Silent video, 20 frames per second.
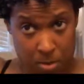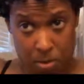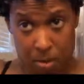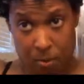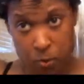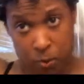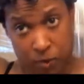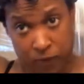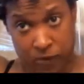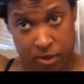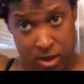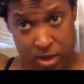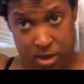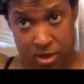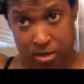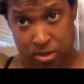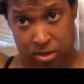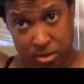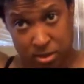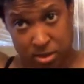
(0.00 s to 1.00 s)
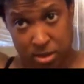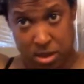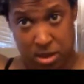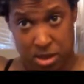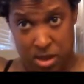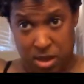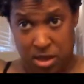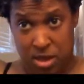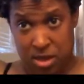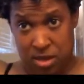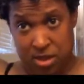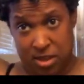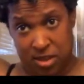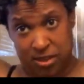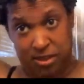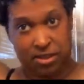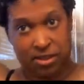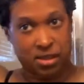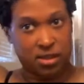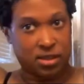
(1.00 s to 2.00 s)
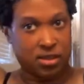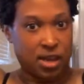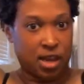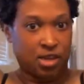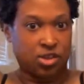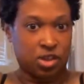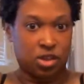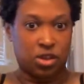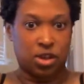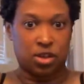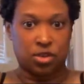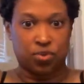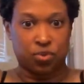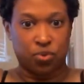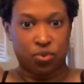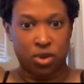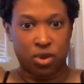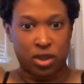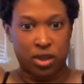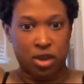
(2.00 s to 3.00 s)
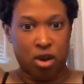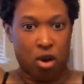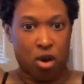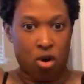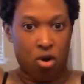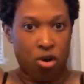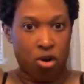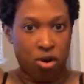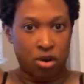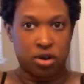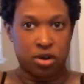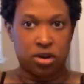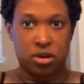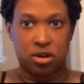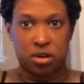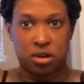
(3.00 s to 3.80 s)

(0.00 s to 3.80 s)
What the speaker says: up with things. This is the section that's really hard